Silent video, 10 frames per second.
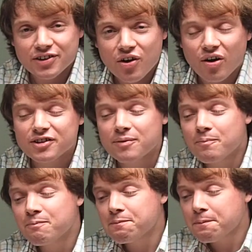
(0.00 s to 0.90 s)
and lots.
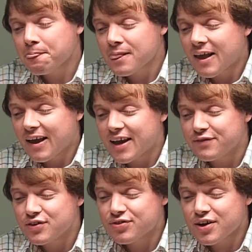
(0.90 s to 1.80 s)

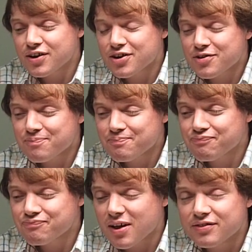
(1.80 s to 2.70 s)
If you think
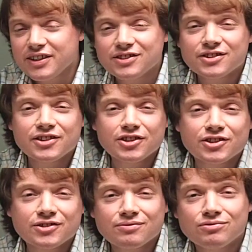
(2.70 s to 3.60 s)

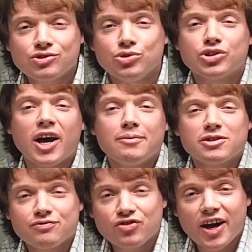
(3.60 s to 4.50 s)
these two types
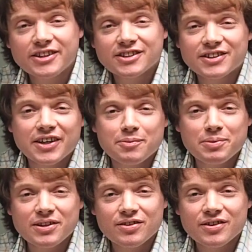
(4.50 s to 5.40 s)
of writer, they can
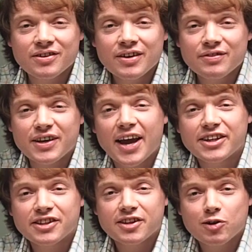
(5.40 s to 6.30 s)
be the
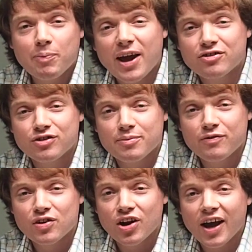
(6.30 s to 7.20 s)
ends of the spectrum,
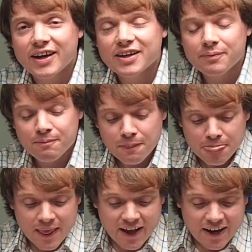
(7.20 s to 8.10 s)
if you
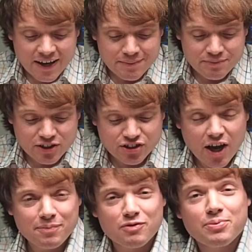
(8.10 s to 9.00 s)
like. The
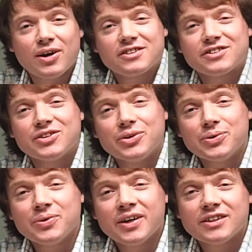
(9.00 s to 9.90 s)
type of person
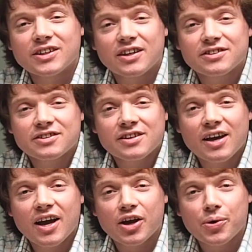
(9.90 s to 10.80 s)
who does
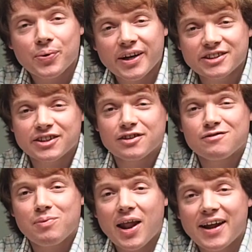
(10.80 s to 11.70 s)
a great deal of
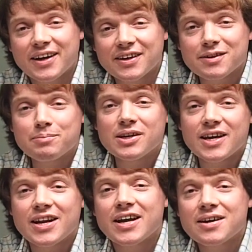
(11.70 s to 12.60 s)
planning at the
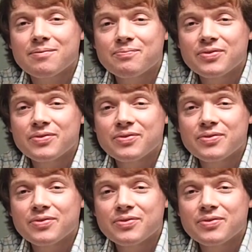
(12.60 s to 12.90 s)
beginning,